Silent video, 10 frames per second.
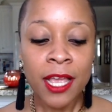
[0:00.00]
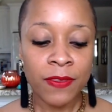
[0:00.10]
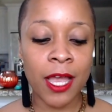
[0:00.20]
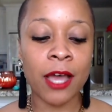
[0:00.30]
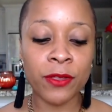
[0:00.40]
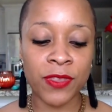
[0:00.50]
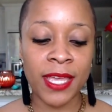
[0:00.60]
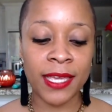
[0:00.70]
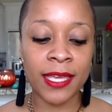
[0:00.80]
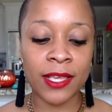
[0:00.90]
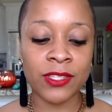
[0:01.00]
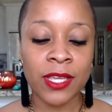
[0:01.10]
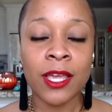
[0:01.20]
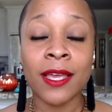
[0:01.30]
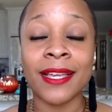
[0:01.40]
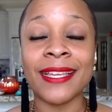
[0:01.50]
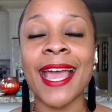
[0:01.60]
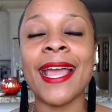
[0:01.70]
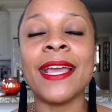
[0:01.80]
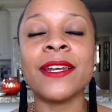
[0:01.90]
The other thing is
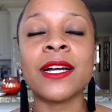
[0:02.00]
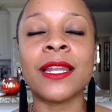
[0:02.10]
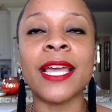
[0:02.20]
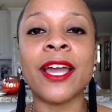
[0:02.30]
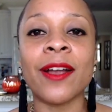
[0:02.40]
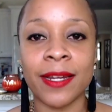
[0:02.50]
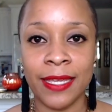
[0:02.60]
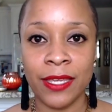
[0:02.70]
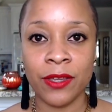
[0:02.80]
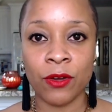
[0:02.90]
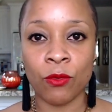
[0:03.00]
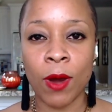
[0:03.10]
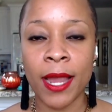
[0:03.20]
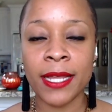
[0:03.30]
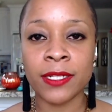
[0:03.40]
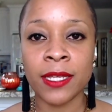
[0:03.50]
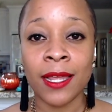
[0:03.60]
gain clarity, right?